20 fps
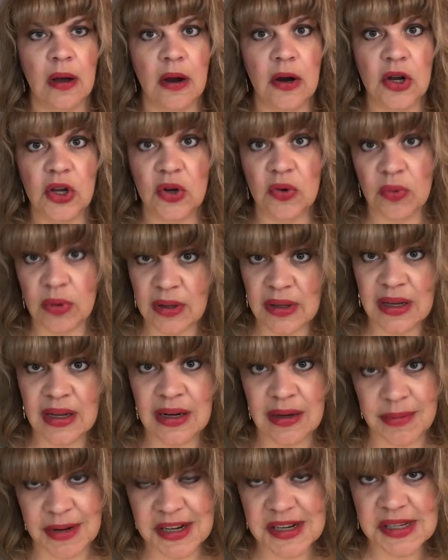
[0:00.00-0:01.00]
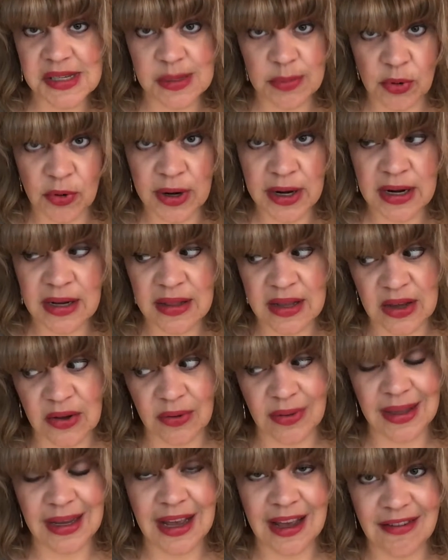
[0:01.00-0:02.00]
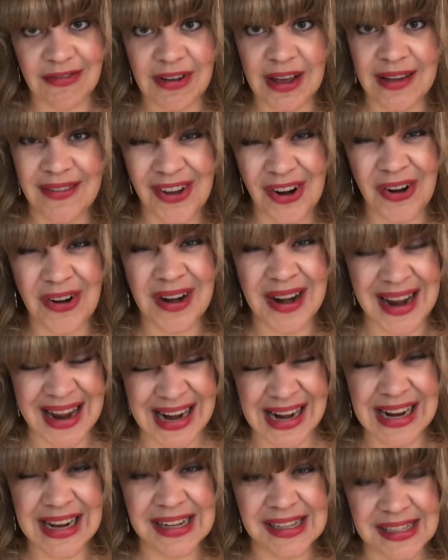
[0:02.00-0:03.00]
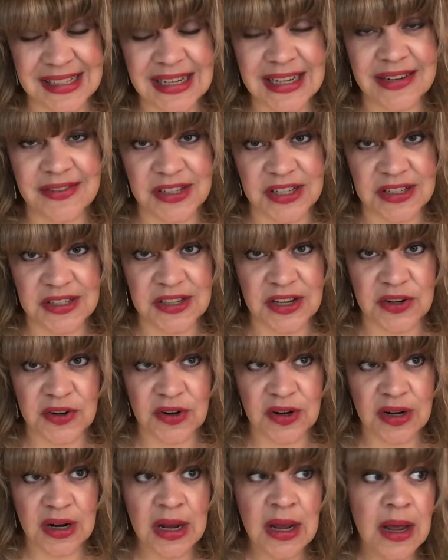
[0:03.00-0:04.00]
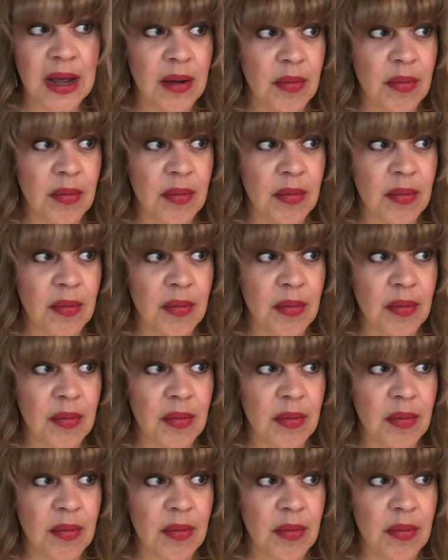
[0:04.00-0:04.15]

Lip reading: Are you really going to be disappointed that you only got 580 instead of 600?